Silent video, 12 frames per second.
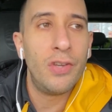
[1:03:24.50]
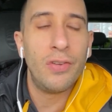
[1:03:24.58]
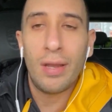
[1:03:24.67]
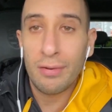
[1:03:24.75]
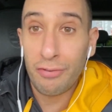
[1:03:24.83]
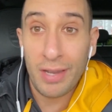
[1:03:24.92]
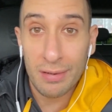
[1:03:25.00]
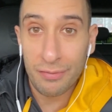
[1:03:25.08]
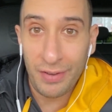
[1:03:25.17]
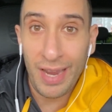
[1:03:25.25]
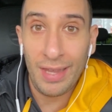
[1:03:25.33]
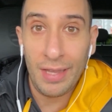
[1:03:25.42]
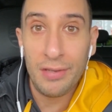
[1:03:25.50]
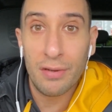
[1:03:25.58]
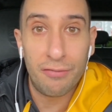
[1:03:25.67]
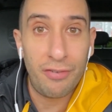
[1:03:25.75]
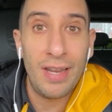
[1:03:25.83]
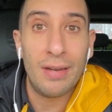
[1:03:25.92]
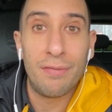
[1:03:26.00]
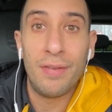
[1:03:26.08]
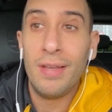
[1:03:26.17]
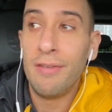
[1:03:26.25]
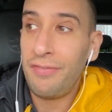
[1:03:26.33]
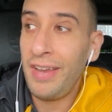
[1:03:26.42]
You're not afraid of failing, you're afraid of
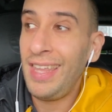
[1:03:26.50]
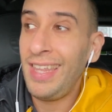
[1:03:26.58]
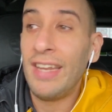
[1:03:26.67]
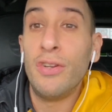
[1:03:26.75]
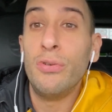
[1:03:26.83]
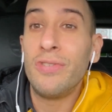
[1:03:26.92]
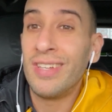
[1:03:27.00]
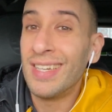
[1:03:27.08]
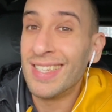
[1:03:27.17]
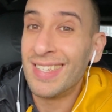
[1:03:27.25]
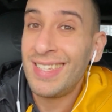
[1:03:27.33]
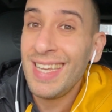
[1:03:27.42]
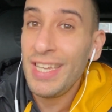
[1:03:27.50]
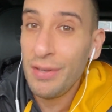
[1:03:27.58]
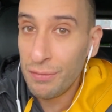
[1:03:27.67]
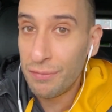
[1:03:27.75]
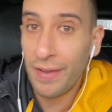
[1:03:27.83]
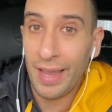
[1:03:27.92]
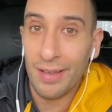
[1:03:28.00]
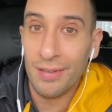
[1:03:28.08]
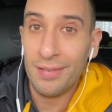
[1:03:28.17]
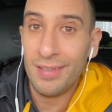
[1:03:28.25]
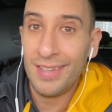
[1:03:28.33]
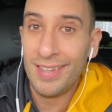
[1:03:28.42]
failing and who's gonna see you fail,